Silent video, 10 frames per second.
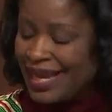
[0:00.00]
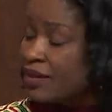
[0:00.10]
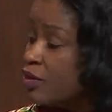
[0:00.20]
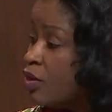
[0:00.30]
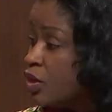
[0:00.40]

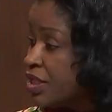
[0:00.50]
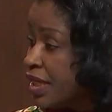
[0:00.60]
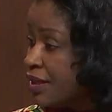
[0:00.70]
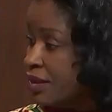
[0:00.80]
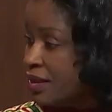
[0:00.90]
establish
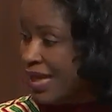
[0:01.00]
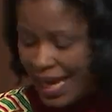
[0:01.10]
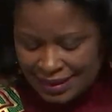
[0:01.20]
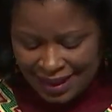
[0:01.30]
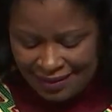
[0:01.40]

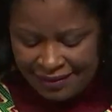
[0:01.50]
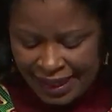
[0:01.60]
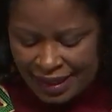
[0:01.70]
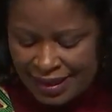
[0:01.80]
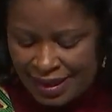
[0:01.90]

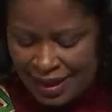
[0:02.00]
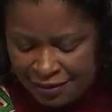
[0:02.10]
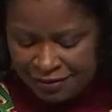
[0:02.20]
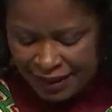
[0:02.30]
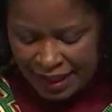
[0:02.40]
technological
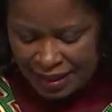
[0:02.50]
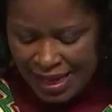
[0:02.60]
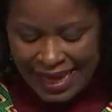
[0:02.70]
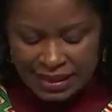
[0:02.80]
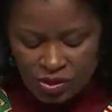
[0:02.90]
hubs
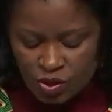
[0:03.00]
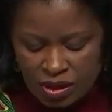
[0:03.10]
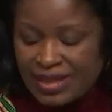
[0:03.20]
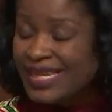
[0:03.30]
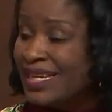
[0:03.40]
across
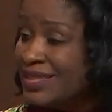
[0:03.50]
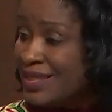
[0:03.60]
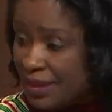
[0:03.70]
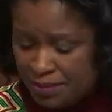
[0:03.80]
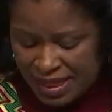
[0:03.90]

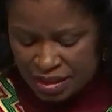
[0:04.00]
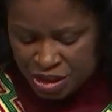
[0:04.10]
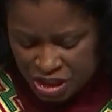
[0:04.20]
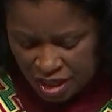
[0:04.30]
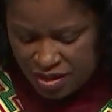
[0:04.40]
Africa
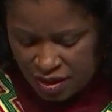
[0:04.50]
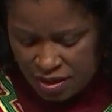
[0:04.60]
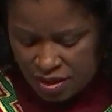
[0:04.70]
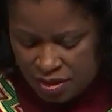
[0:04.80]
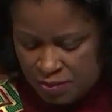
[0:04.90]
and
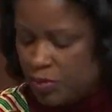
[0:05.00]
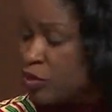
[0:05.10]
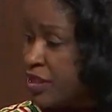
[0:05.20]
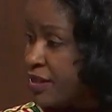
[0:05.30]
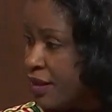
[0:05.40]

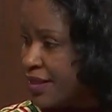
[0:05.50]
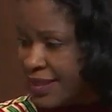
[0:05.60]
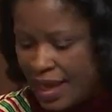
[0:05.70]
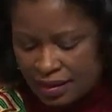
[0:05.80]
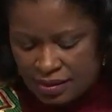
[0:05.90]
support
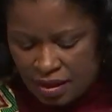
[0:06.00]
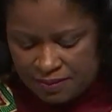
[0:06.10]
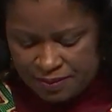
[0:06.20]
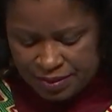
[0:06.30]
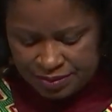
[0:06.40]

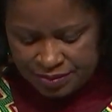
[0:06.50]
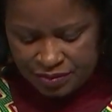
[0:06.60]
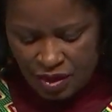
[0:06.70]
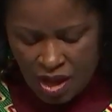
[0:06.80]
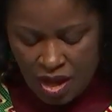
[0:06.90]
10,000
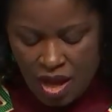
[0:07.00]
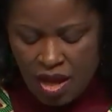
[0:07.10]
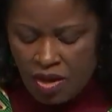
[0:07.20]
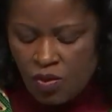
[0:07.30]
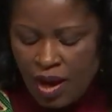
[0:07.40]
young
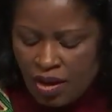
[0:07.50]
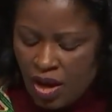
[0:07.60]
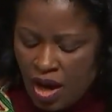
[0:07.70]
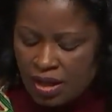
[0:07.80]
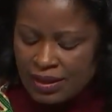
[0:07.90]

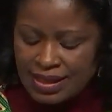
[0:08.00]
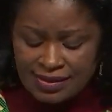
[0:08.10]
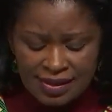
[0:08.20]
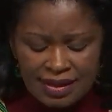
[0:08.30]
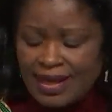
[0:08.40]
startups.
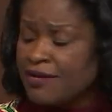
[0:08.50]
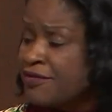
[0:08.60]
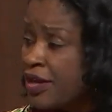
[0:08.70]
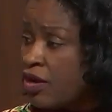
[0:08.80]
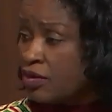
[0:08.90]

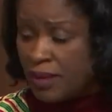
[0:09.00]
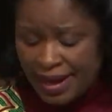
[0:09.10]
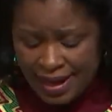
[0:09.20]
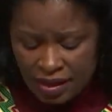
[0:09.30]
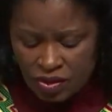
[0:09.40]

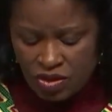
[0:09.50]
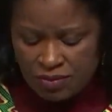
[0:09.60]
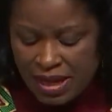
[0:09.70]
Or that